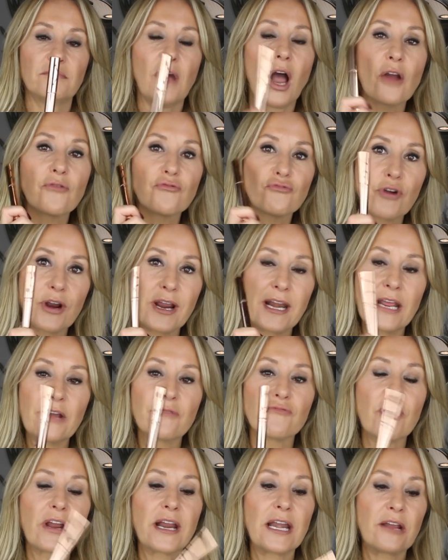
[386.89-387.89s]
I really,
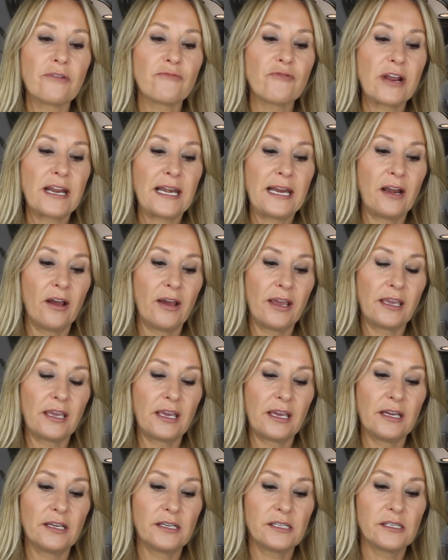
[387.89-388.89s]
really, really like
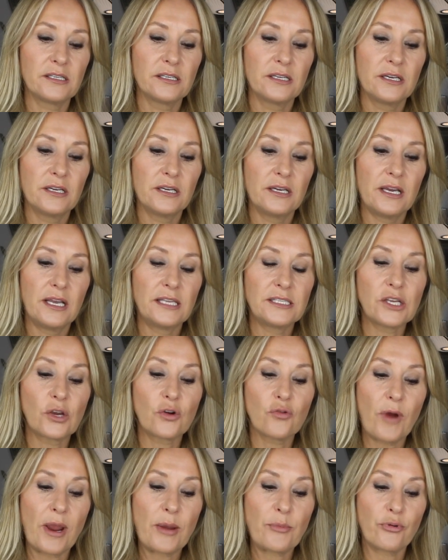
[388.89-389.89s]
it. It's a
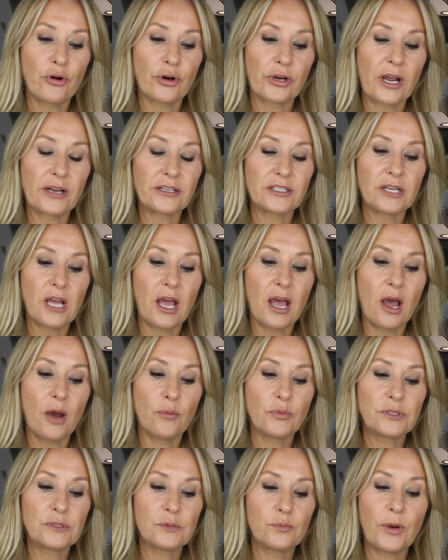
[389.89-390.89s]
great product.
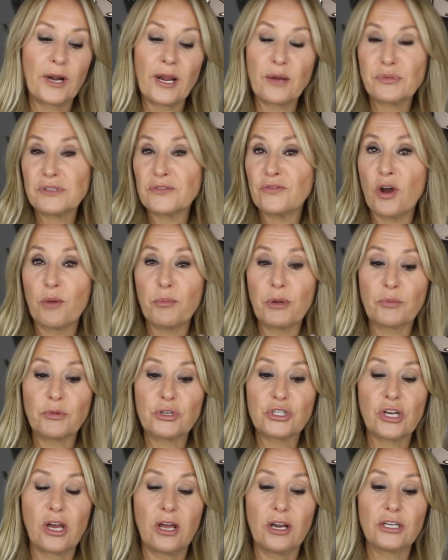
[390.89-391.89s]
When I was filming
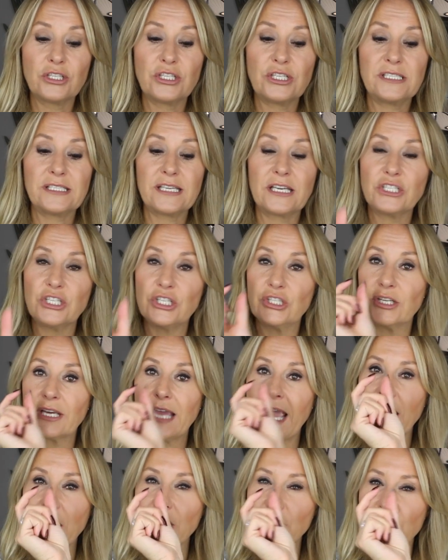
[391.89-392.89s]
with Charlotte, she said she
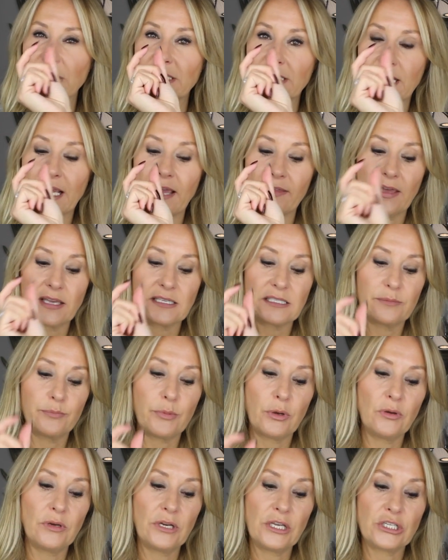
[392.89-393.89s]
took ages to get that
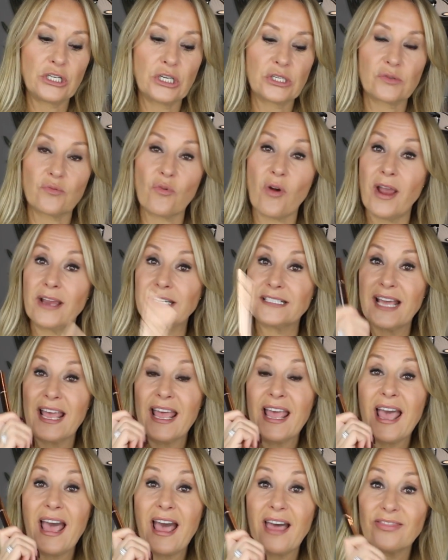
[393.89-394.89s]
spoolie just right,
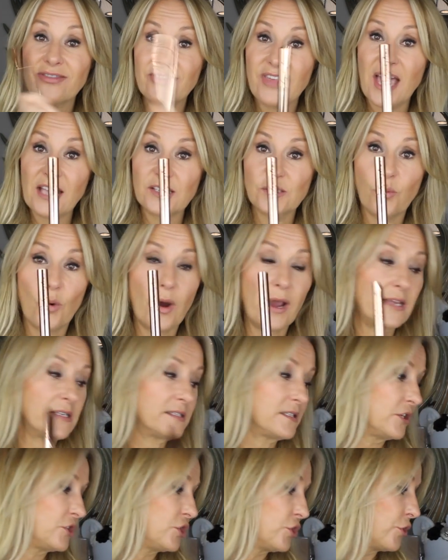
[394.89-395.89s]
and that's why
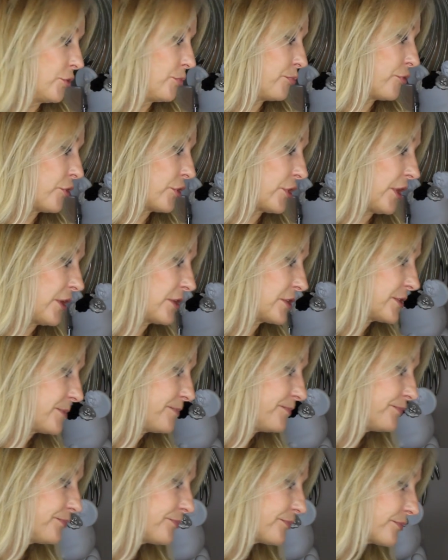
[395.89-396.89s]
it's such a good product.
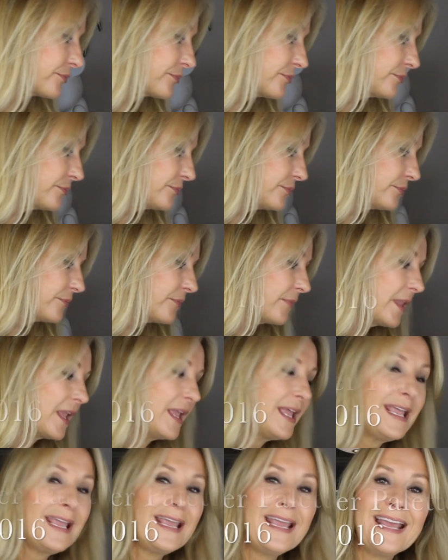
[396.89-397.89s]

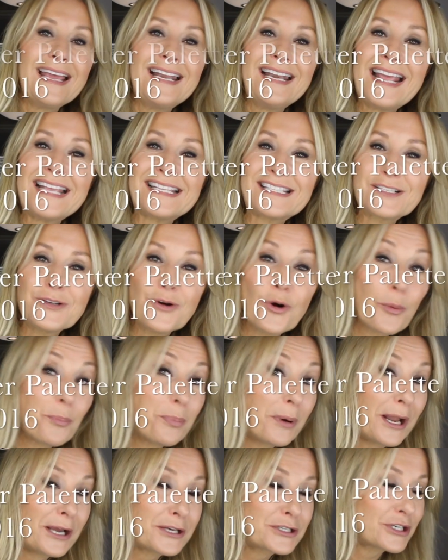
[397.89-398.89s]
Let's talk
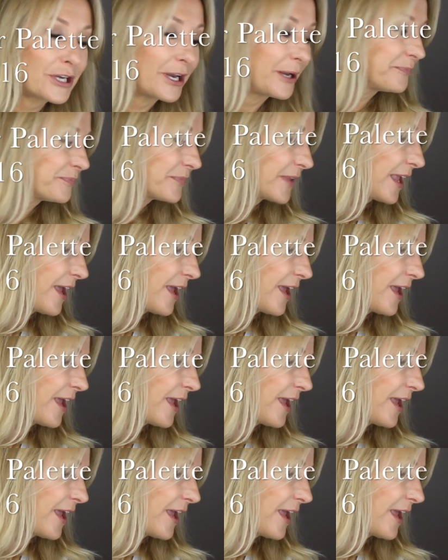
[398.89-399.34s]
blusher.